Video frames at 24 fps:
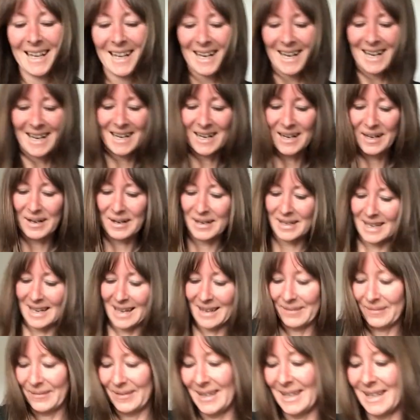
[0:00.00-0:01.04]

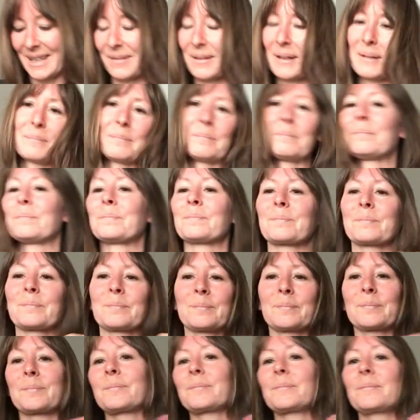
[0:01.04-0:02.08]
Yeah, anyway.
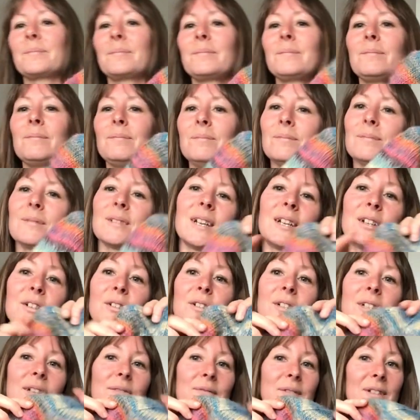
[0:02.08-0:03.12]
I
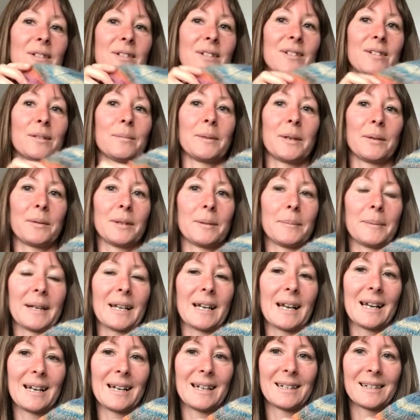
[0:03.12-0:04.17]
could give this to somebody with a
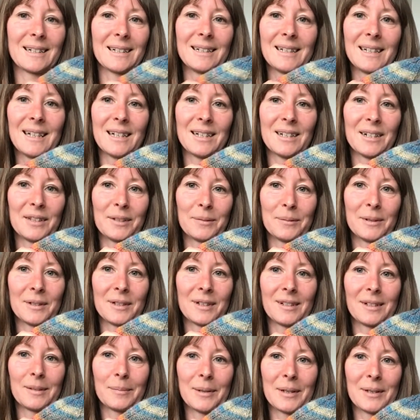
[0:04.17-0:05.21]
bigger head and knit another one,
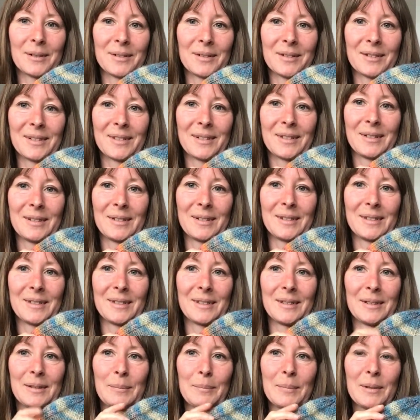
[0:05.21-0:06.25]
I suppose.
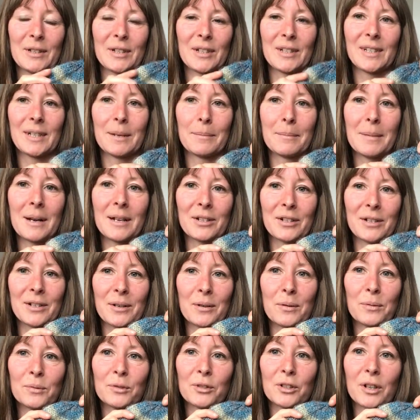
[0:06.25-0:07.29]
But just imagine a
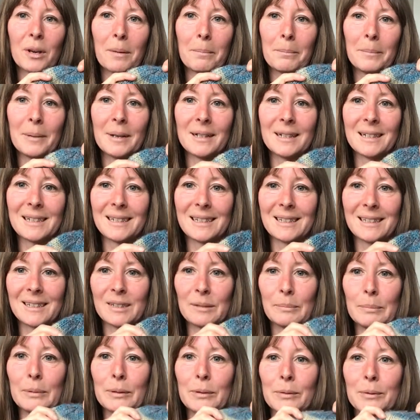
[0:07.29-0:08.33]
whole jumper knitting
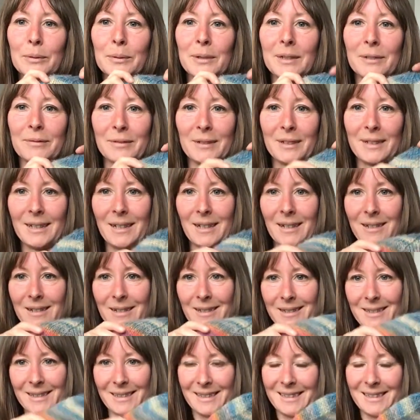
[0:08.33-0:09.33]
this beautiful yarn.